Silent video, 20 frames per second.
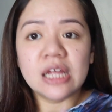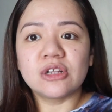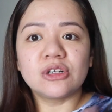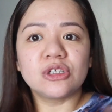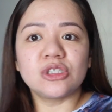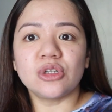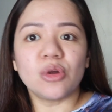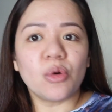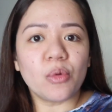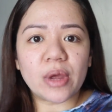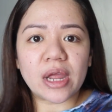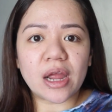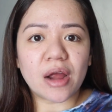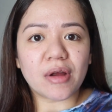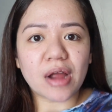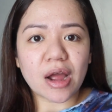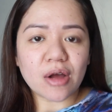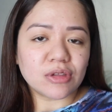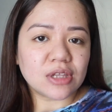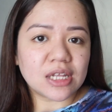way
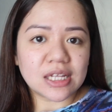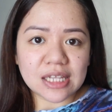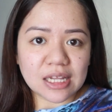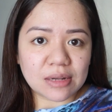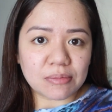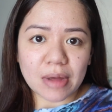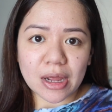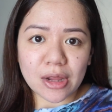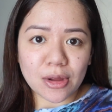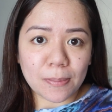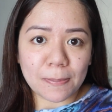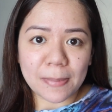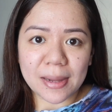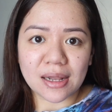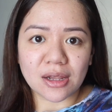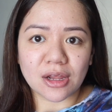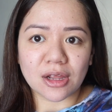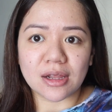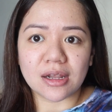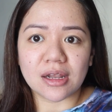around it, in my
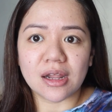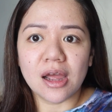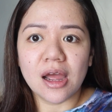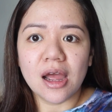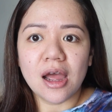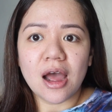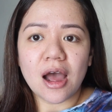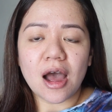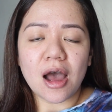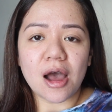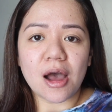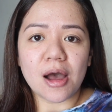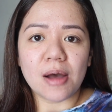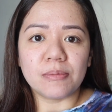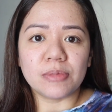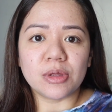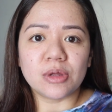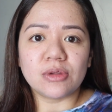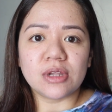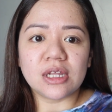opinion.
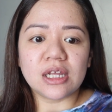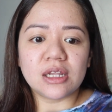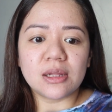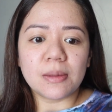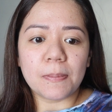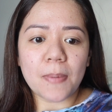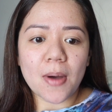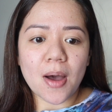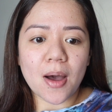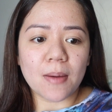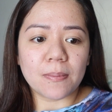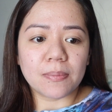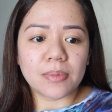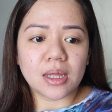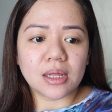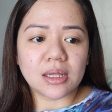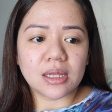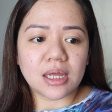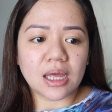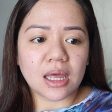You need a pump
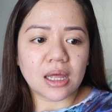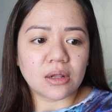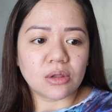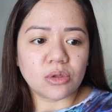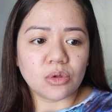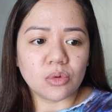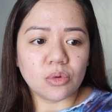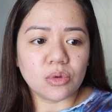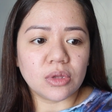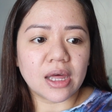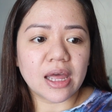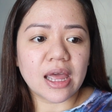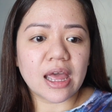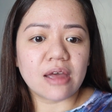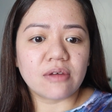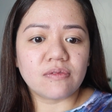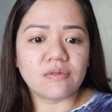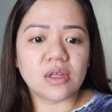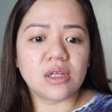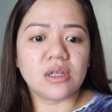that can do the
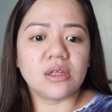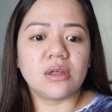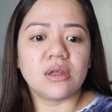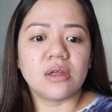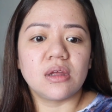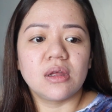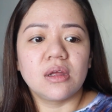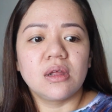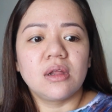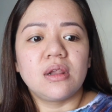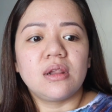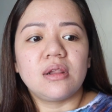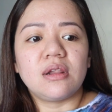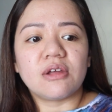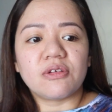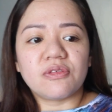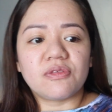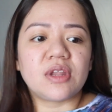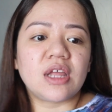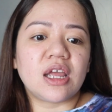heavy
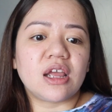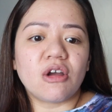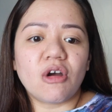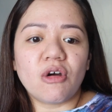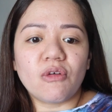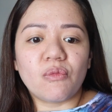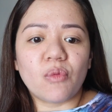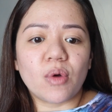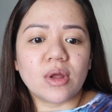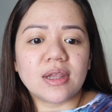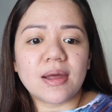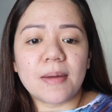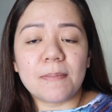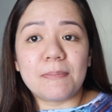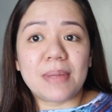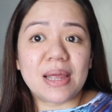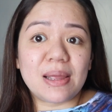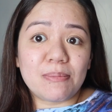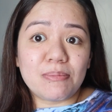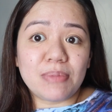lifting of what a
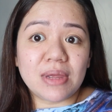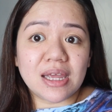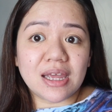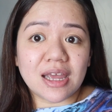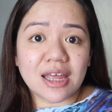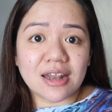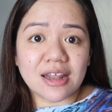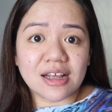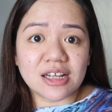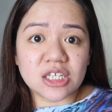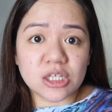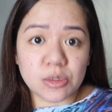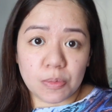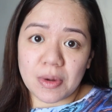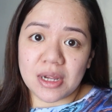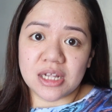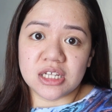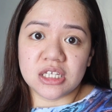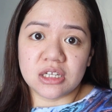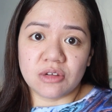baby can
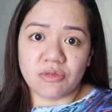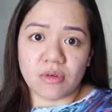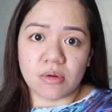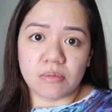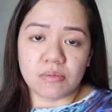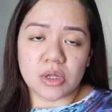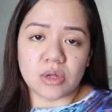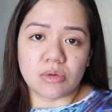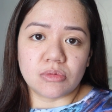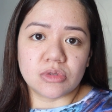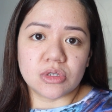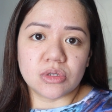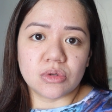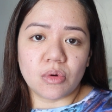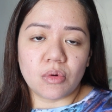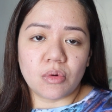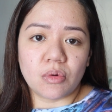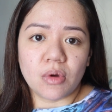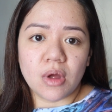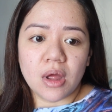express from you.
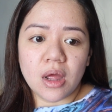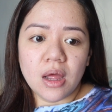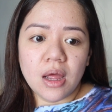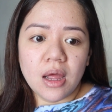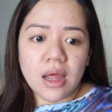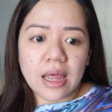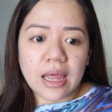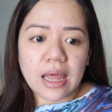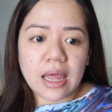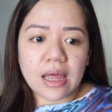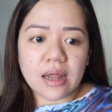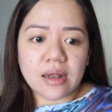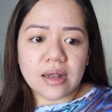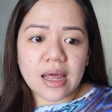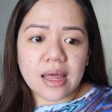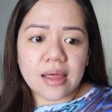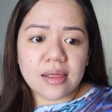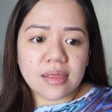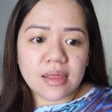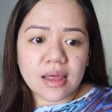So, and
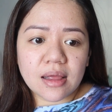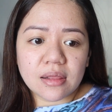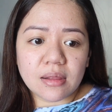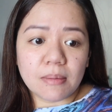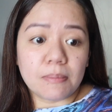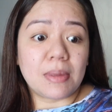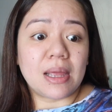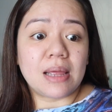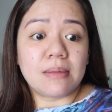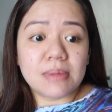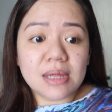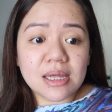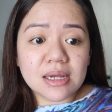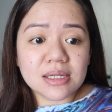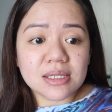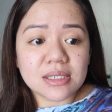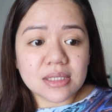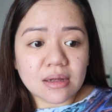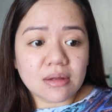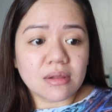I think the baby
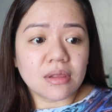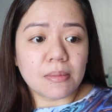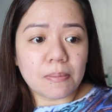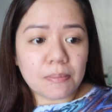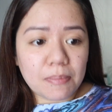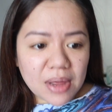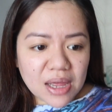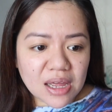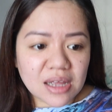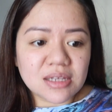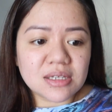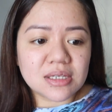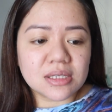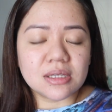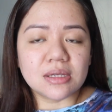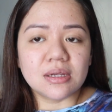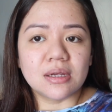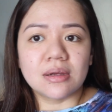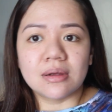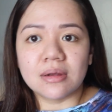is still the
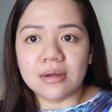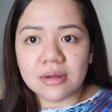best,